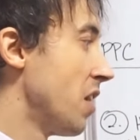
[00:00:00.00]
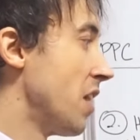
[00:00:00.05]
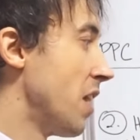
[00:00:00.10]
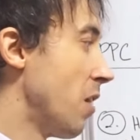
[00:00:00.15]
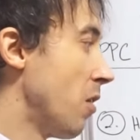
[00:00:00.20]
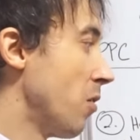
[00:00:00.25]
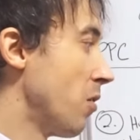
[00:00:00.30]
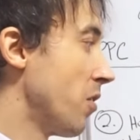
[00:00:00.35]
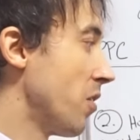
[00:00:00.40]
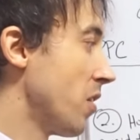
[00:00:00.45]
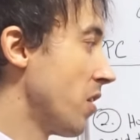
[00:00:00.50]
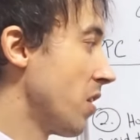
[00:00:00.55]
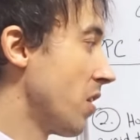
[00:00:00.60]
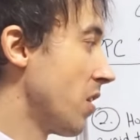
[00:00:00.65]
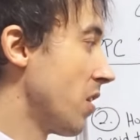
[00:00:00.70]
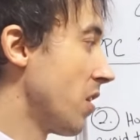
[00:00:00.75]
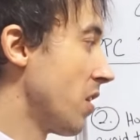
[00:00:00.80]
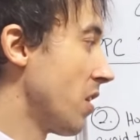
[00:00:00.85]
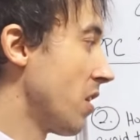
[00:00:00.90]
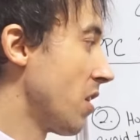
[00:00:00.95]
Now,
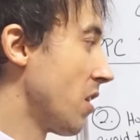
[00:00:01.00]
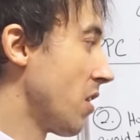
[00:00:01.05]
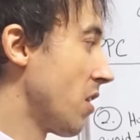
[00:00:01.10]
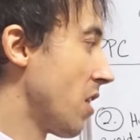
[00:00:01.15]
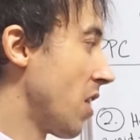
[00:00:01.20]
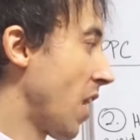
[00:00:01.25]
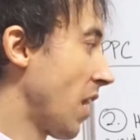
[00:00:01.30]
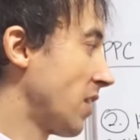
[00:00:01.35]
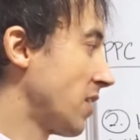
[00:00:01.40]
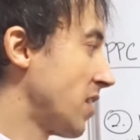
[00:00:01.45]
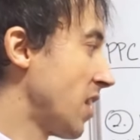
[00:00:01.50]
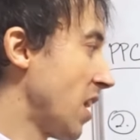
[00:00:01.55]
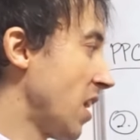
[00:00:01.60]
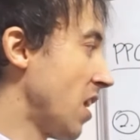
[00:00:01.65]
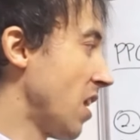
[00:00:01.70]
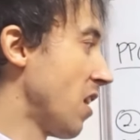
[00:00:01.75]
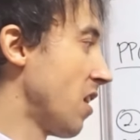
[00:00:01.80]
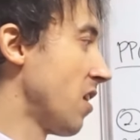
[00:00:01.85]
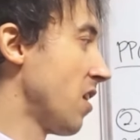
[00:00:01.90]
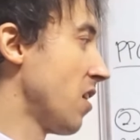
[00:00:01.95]
the next thing
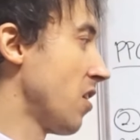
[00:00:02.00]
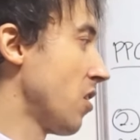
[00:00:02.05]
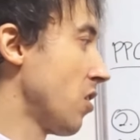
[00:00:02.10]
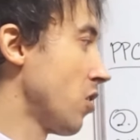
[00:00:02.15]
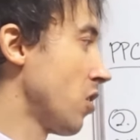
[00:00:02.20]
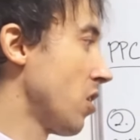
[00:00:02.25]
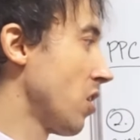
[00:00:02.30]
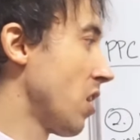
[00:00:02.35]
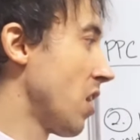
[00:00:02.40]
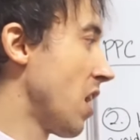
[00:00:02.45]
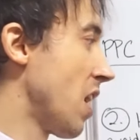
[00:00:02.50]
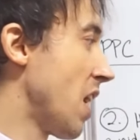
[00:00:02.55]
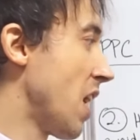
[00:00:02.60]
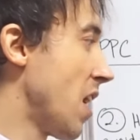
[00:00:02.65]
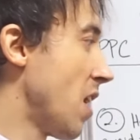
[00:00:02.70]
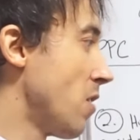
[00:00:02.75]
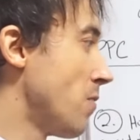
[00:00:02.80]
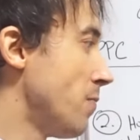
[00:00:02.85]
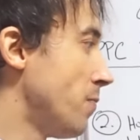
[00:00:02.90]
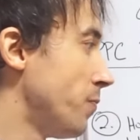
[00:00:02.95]
here,
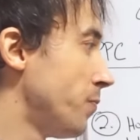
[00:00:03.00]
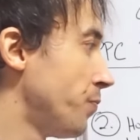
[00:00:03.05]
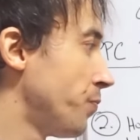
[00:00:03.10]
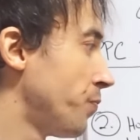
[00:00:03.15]
uh,